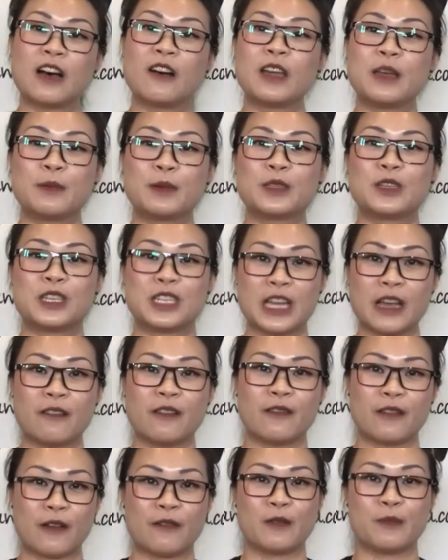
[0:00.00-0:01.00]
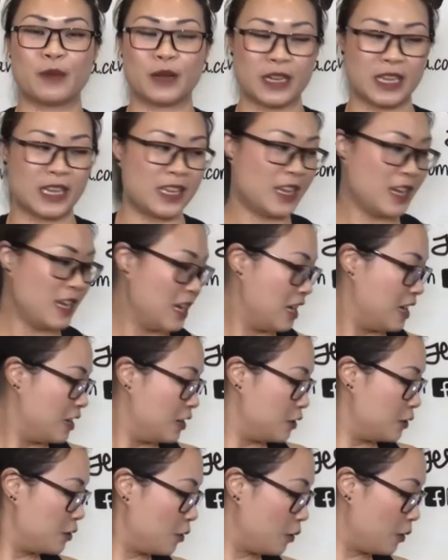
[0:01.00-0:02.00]
able to share with everybody.
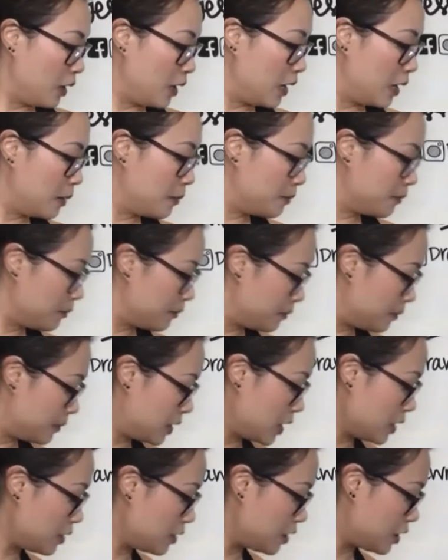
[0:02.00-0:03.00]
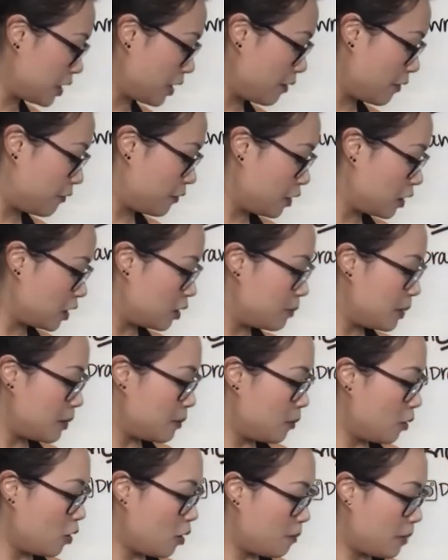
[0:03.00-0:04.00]
So just to share with you a little bit
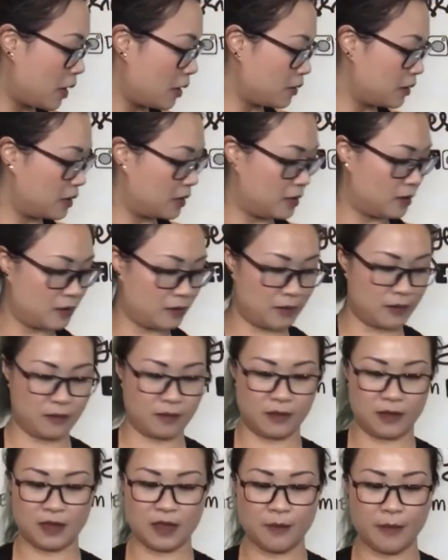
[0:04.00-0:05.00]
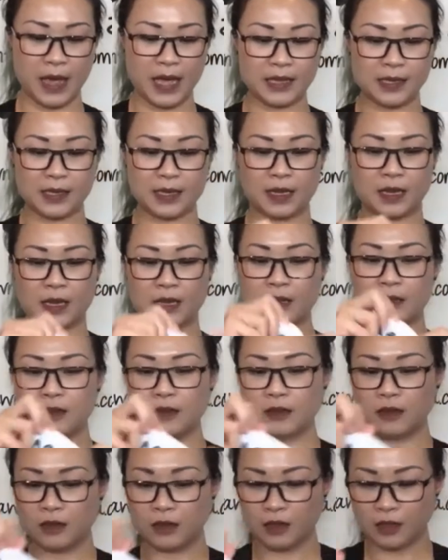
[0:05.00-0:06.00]
more about the mats again.
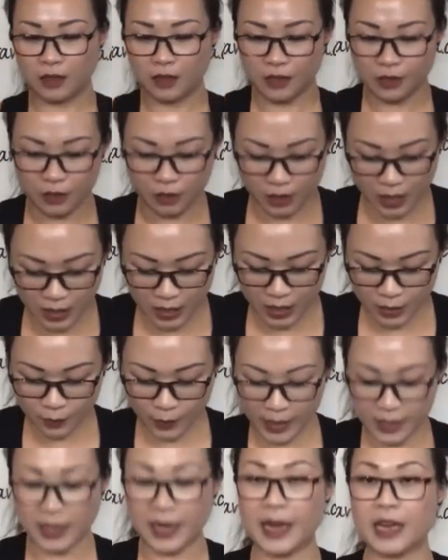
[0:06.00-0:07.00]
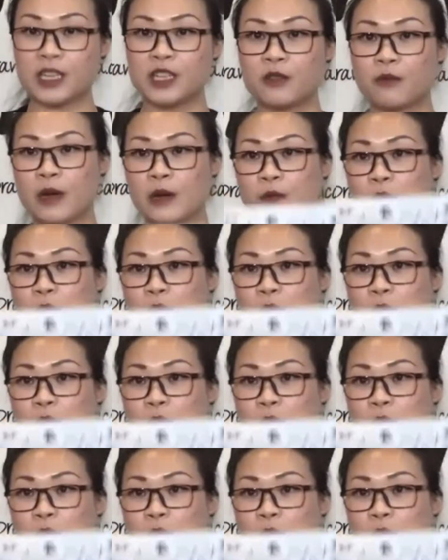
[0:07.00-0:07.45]
So this is what the actual one would